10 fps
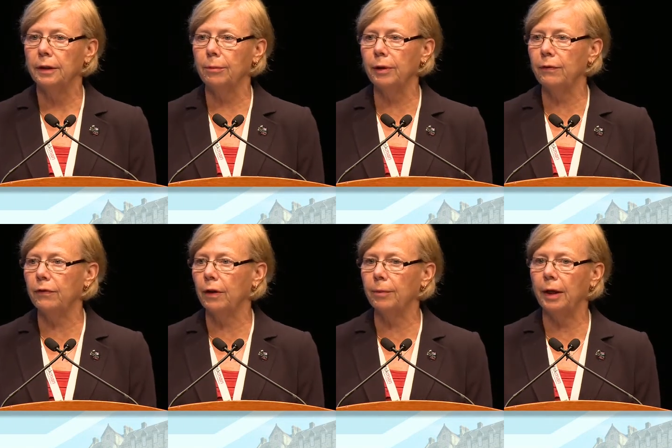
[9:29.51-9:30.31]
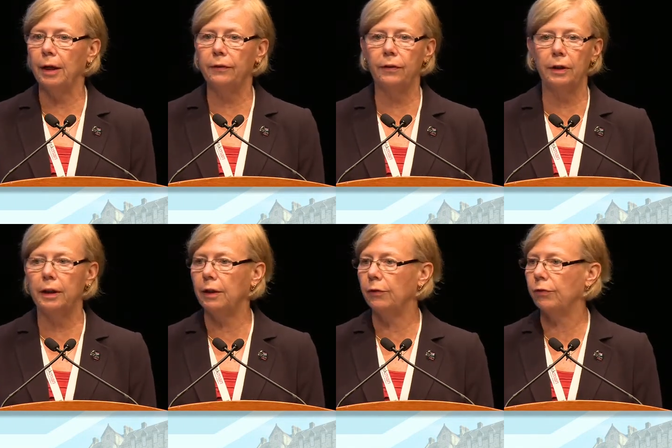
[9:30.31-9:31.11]
And I believe Selma had to
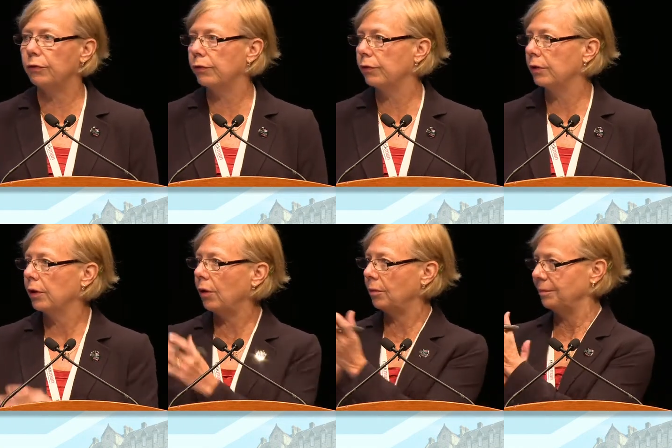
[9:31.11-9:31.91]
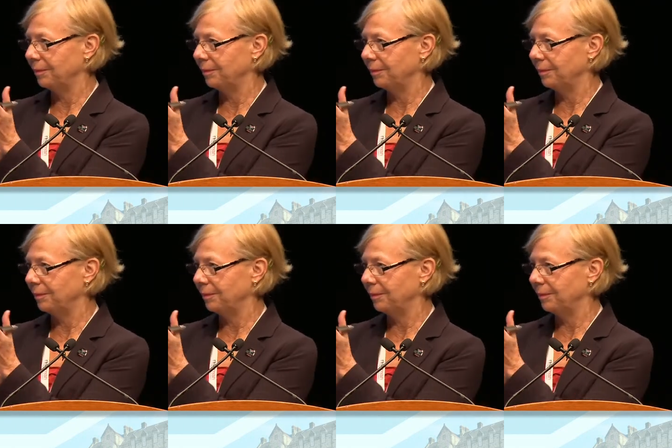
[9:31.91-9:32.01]
leave. Oh.